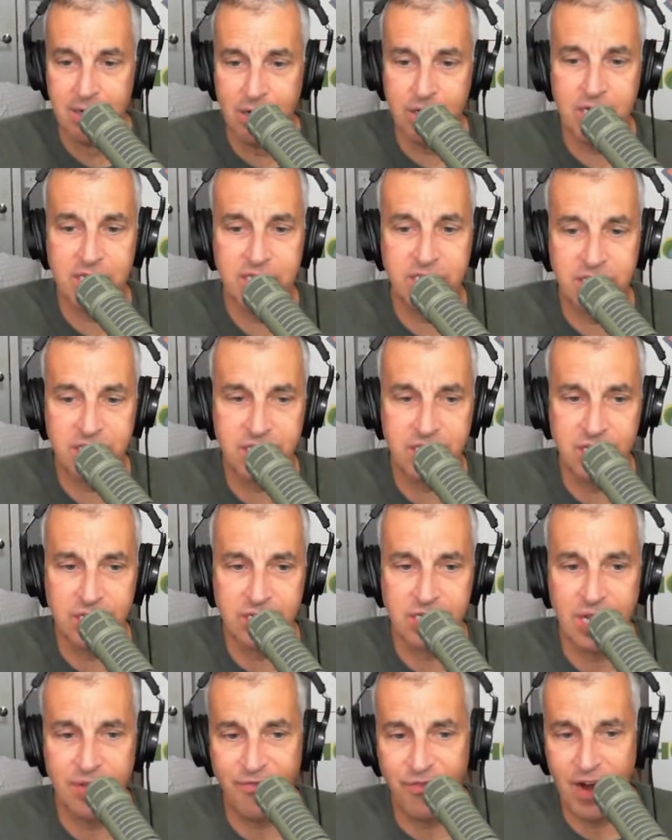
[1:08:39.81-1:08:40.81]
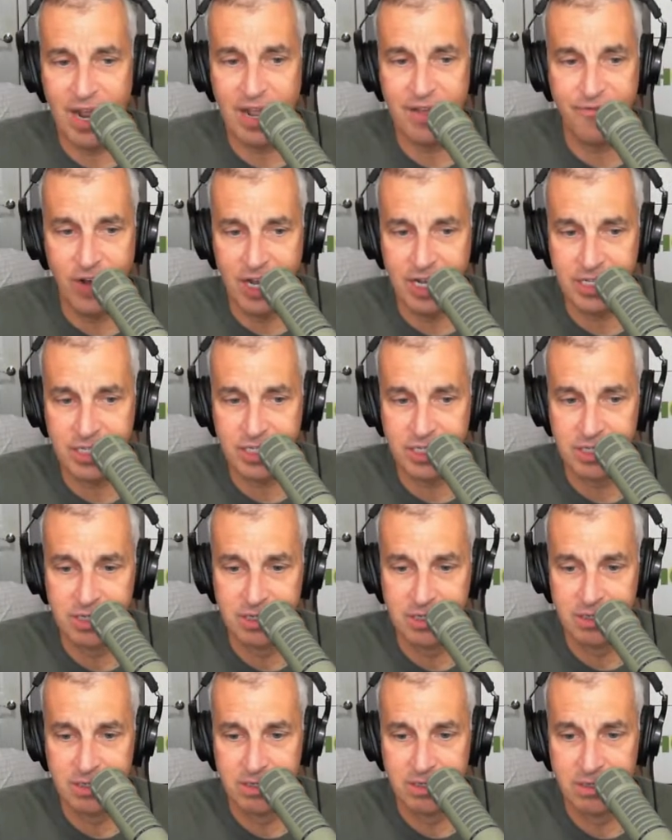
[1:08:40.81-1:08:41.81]
Or does it still say Frank Fuss?
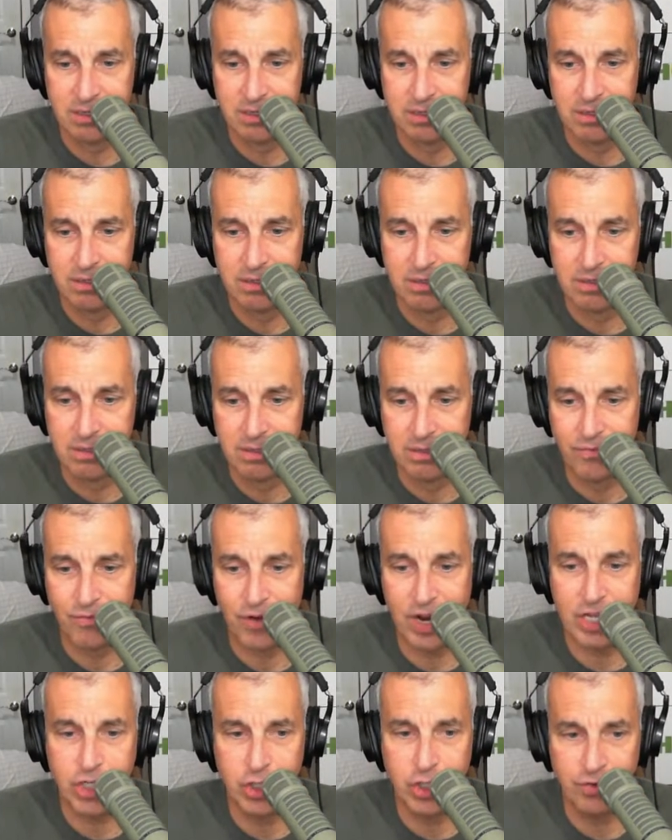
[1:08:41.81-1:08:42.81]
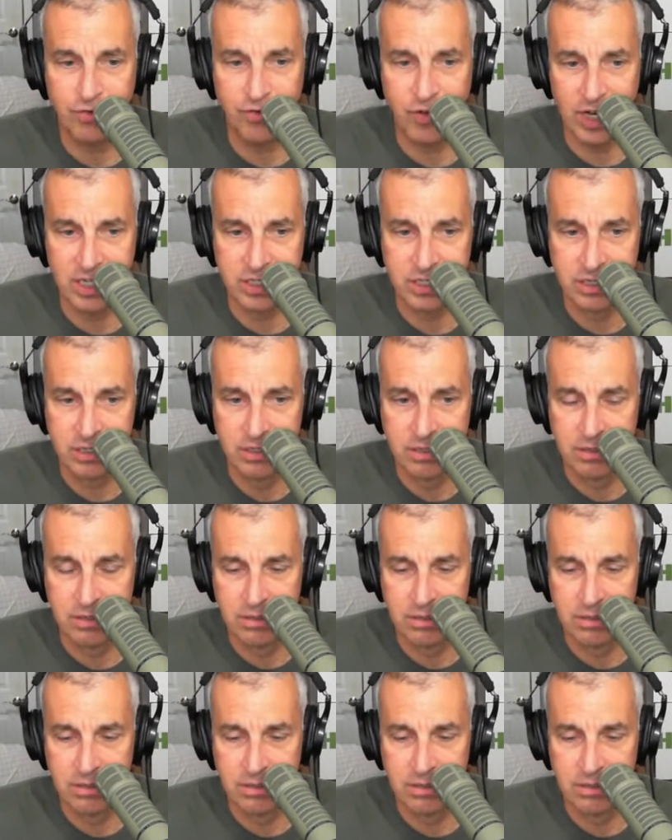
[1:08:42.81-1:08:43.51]
Frank Jude Fuss.